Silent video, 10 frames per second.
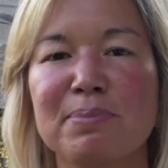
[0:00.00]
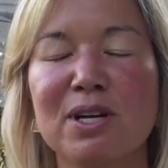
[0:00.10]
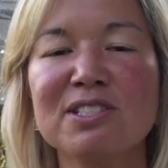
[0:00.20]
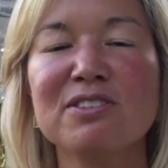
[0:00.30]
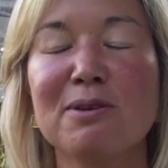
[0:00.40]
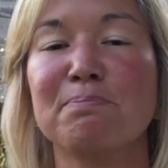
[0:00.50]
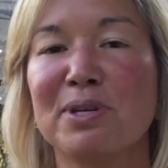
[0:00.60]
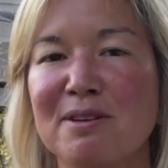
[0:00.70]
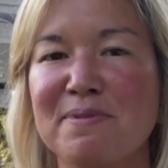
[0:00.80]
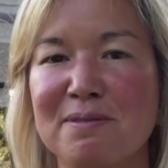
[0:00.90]
but also to
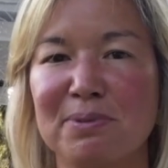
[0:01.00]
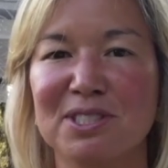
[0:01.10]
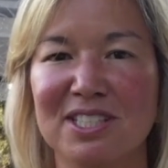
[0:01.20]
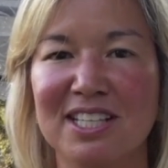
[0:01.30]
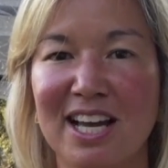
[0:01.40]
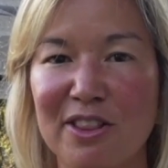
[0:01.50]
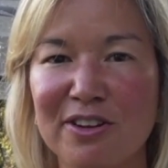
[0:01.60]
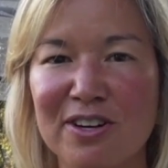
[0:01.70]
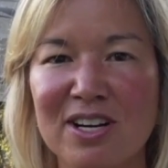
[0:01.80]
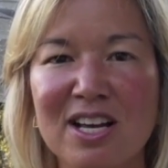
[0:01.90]
bring people together